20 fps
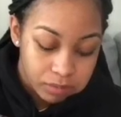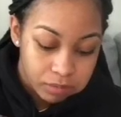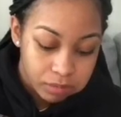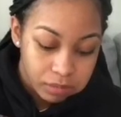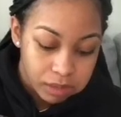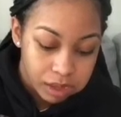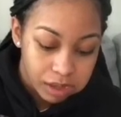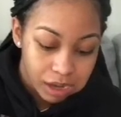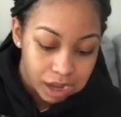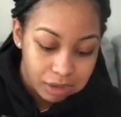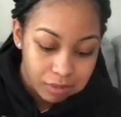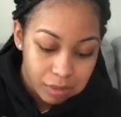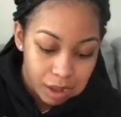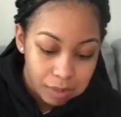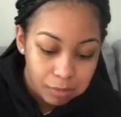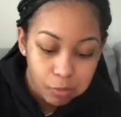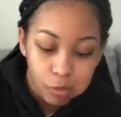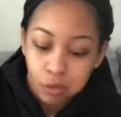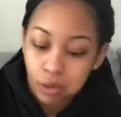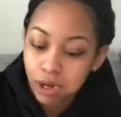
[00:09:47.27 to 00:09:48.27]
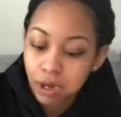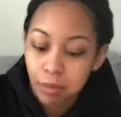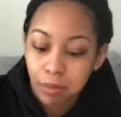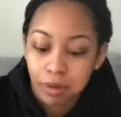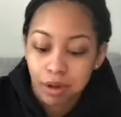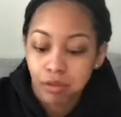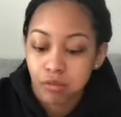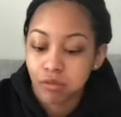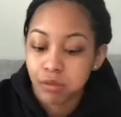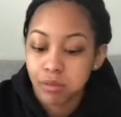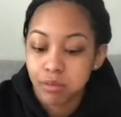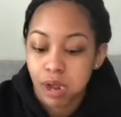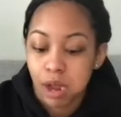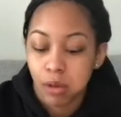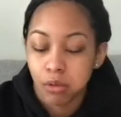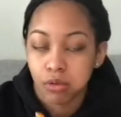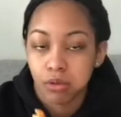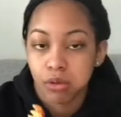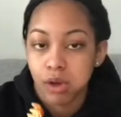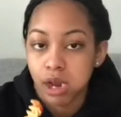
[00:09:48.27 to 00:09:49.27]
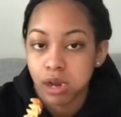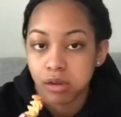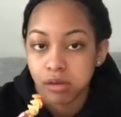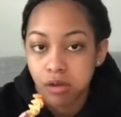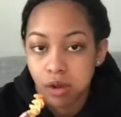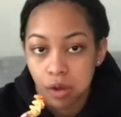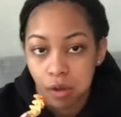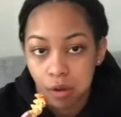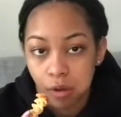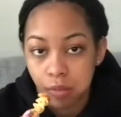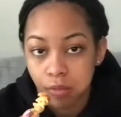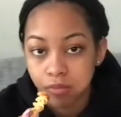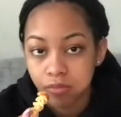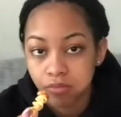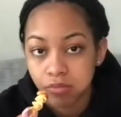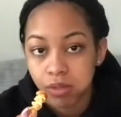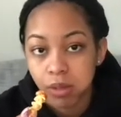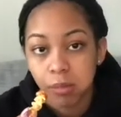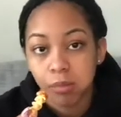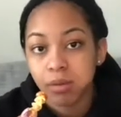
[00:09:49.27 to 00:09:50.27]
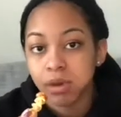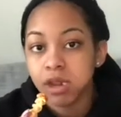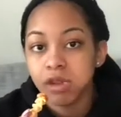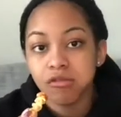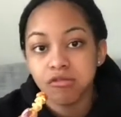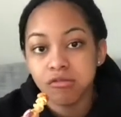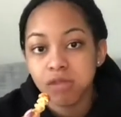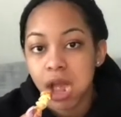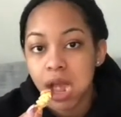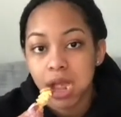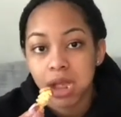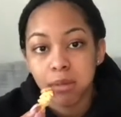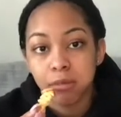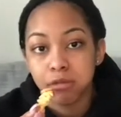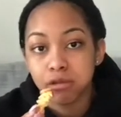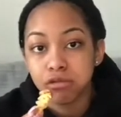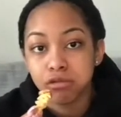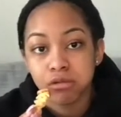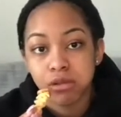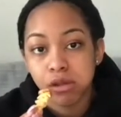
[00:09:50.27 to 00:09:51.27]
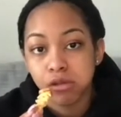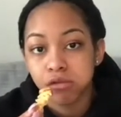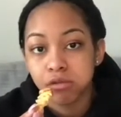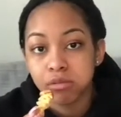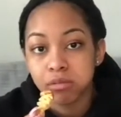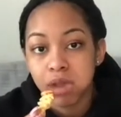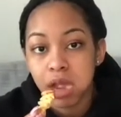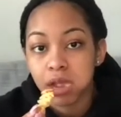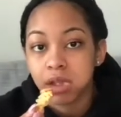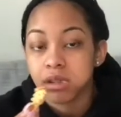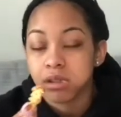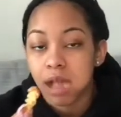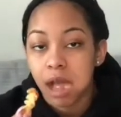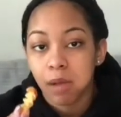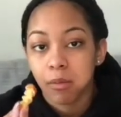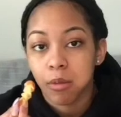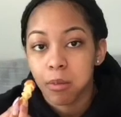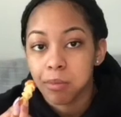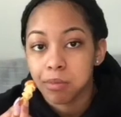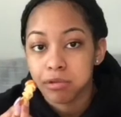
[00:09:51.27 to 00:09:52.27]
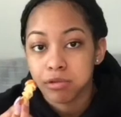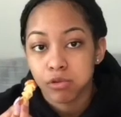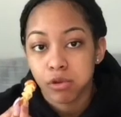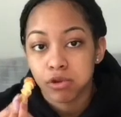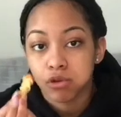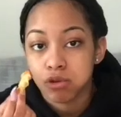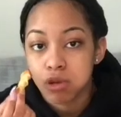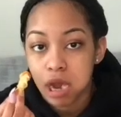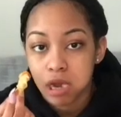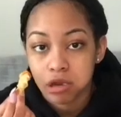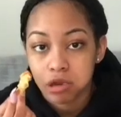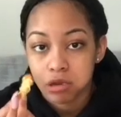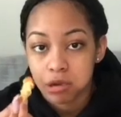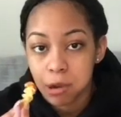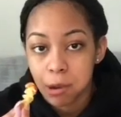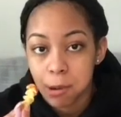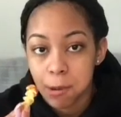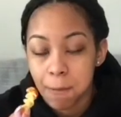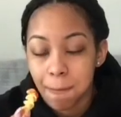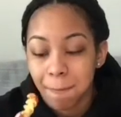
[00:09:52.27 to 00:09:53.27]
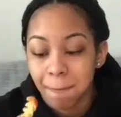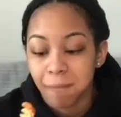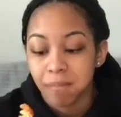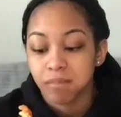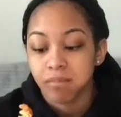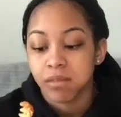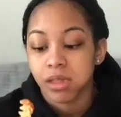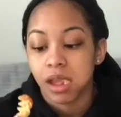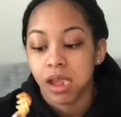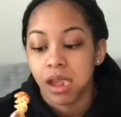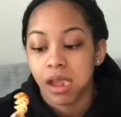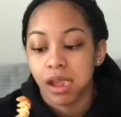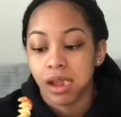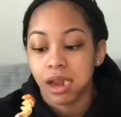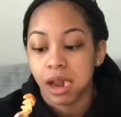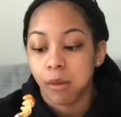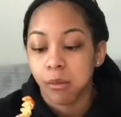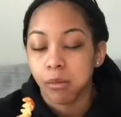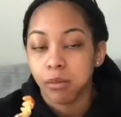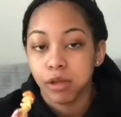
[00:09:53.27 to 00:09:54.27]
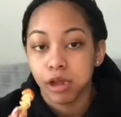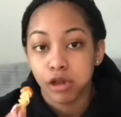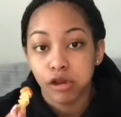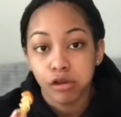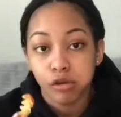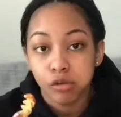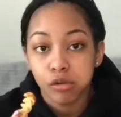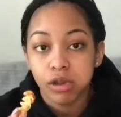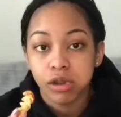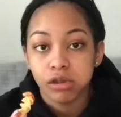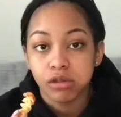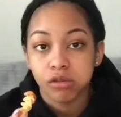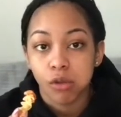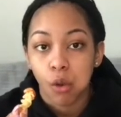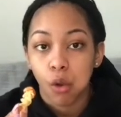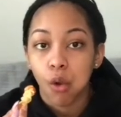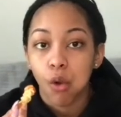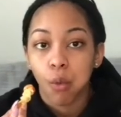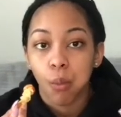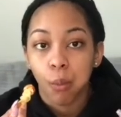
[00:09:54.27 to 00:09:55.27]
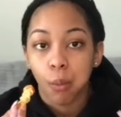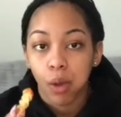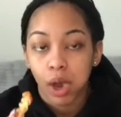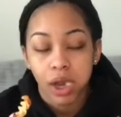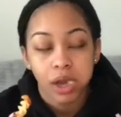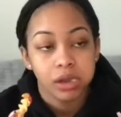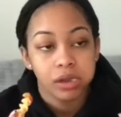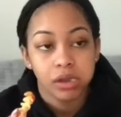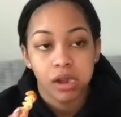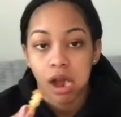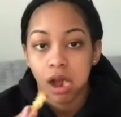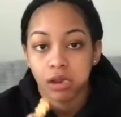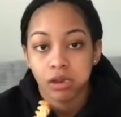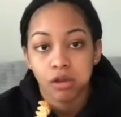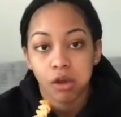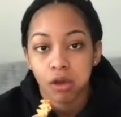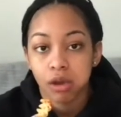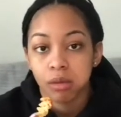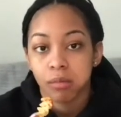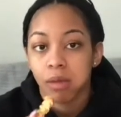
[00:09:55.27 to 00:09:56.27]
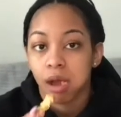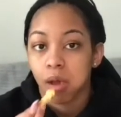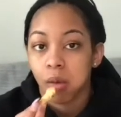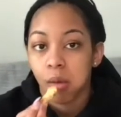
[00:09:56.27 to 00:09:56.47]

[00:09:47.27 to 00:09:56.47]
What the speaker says: That's why I'm quick to put a group chat on Do Not Disturb. Please do not add me to no group chat, because I will put you on Do Not Disturb and I will be clueless on what y'all talking about.